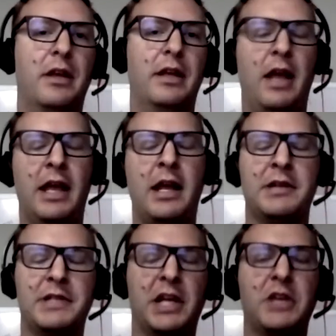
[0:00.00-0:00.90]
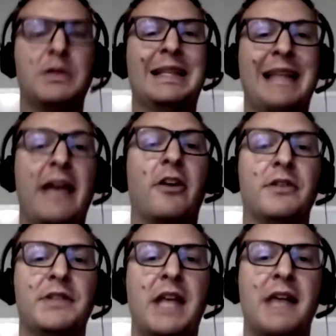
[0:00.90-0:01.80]
and I'm just going to use the
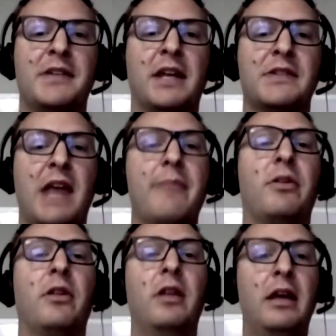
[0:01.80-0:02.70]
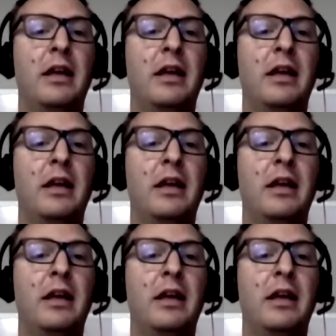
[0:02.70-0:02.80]
letters as an example,